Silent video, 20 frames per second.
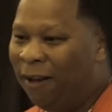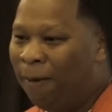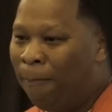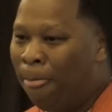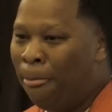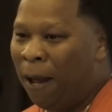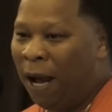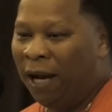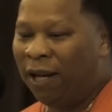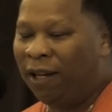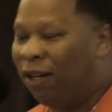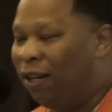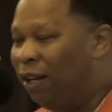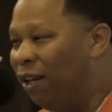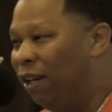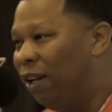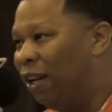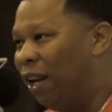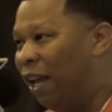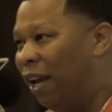like, I
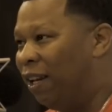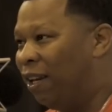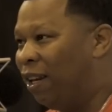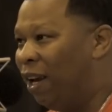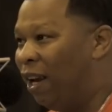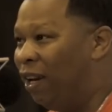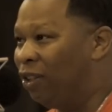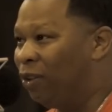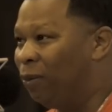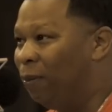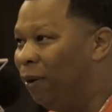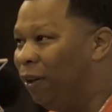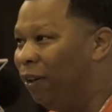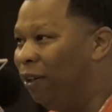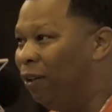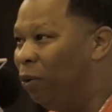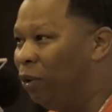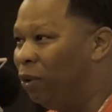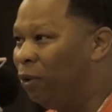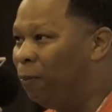get it, like
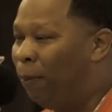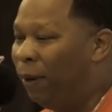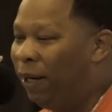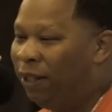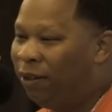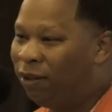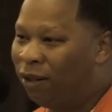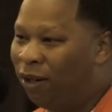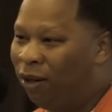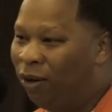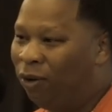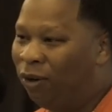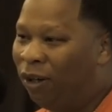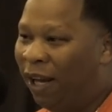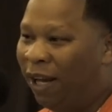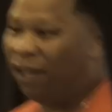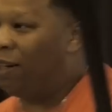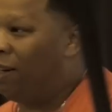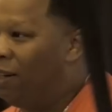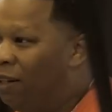Cash Money was based
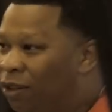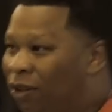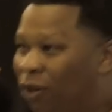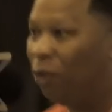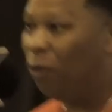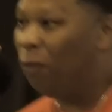on like